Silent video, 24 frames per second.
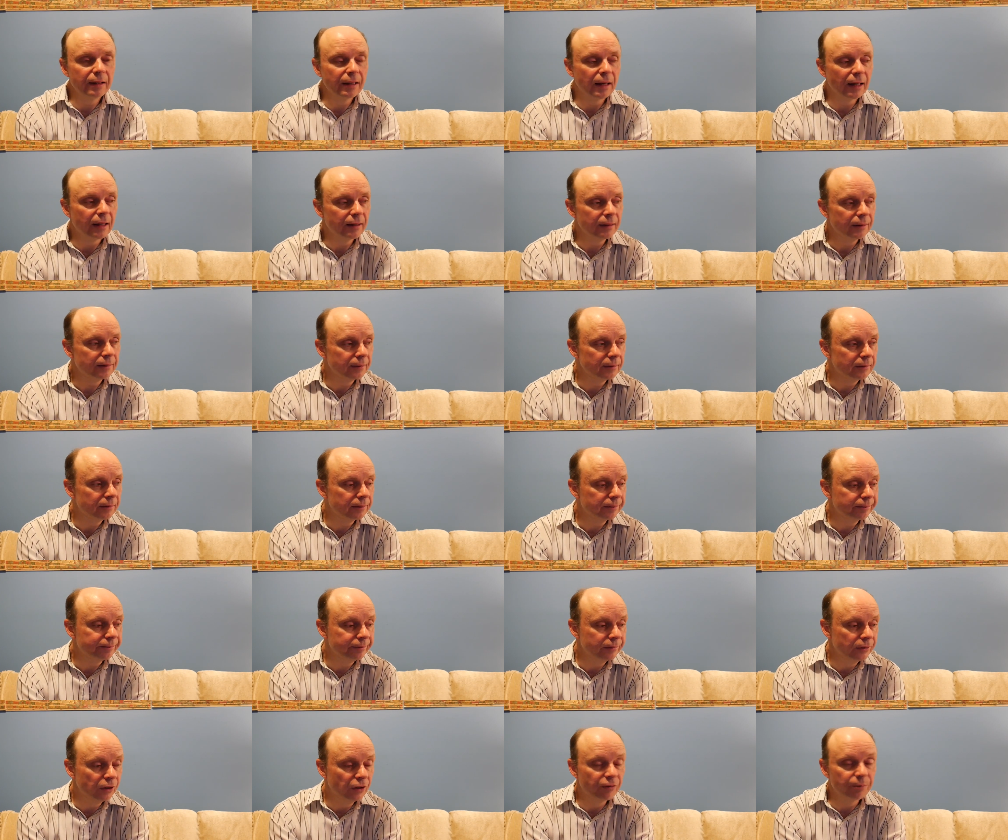that
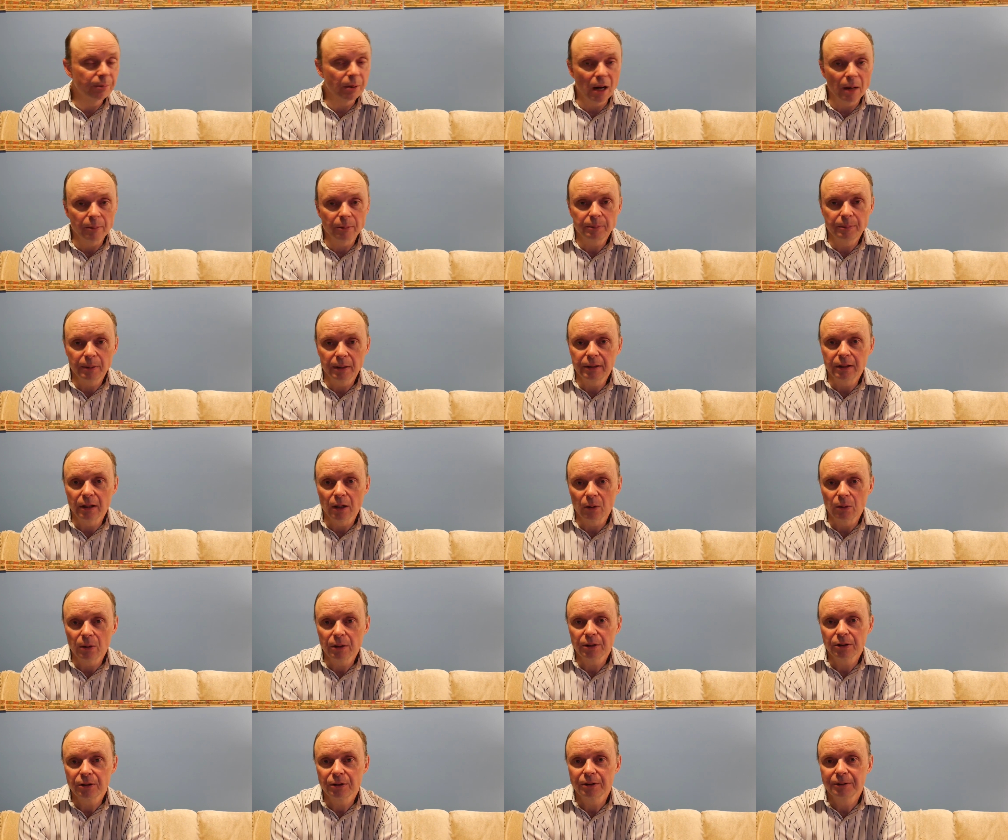you've probably
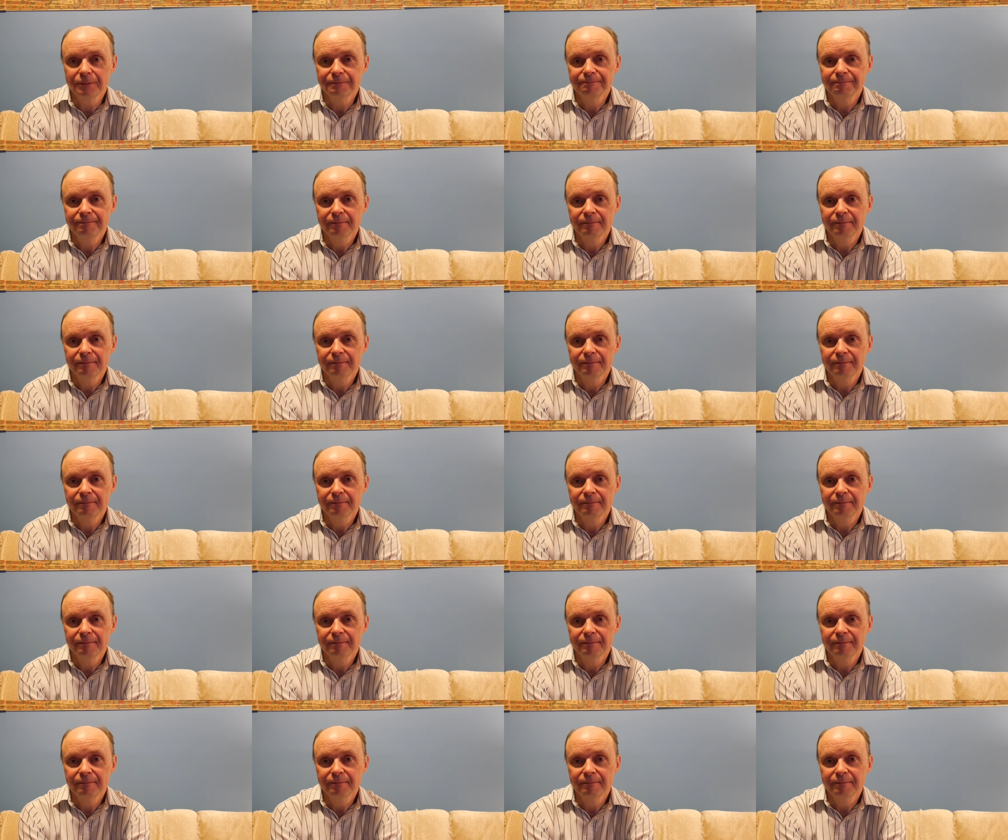noticed,